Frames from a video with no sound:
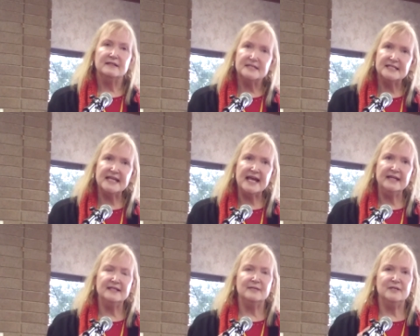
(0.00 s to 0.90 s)

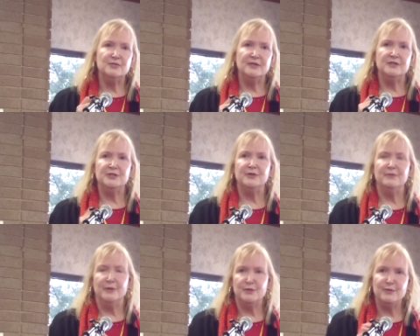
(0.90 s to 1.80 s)
standing between two
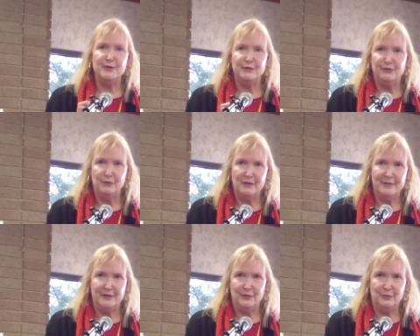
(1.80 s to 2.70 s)
of the most beautiful
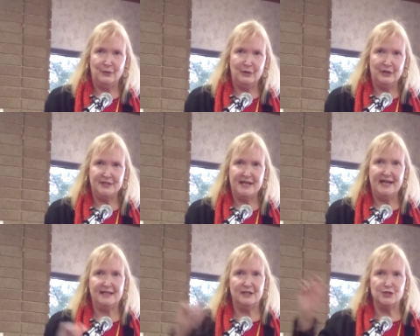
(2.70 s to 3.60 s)
women in the world. I
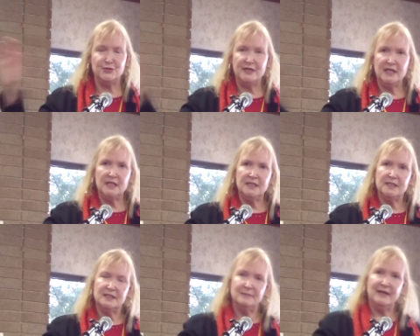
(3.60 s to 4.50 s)
had
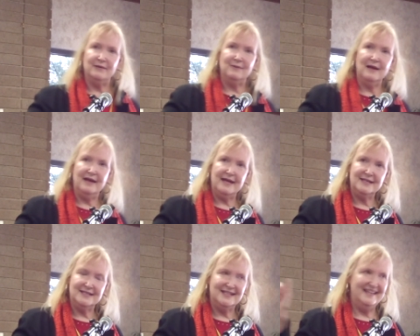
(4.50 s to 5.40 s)
Katrina to my
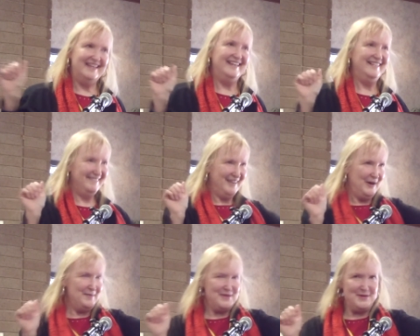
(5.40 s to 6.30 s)
right,
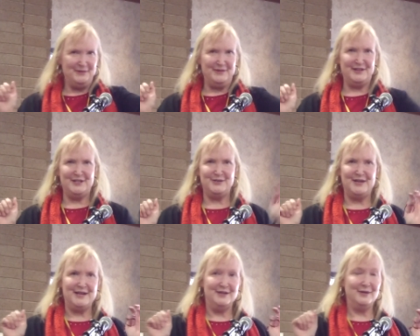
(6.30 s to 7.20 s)
a beautiful
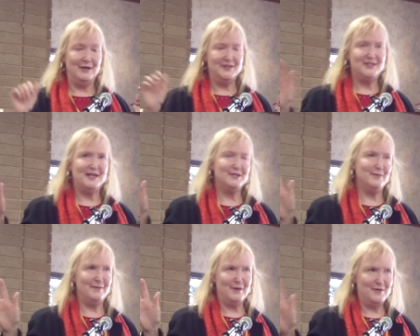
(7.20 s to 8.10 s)
Katrina, who always takes
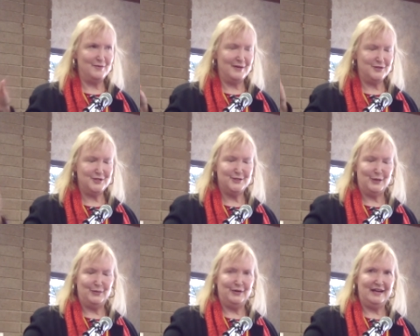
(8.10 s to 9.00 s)
my breath away, she's
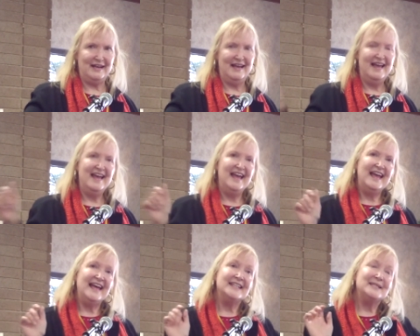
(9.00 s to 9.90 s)
so pretty.
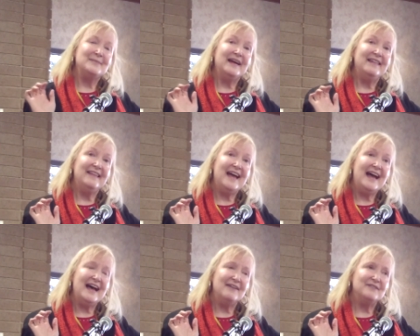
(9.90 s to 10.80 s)
And to my
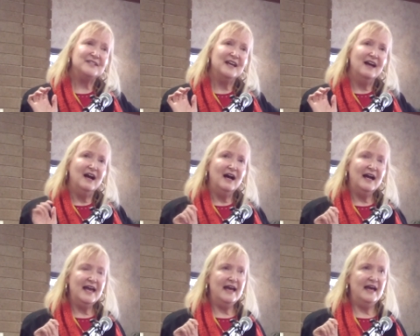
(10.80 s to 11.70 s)
left,
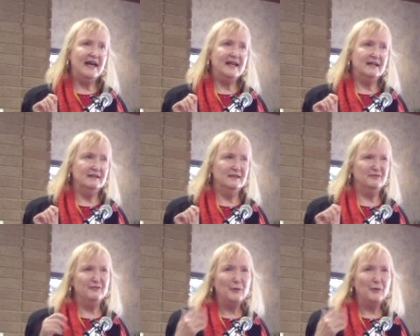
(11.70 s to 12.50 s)
I had a little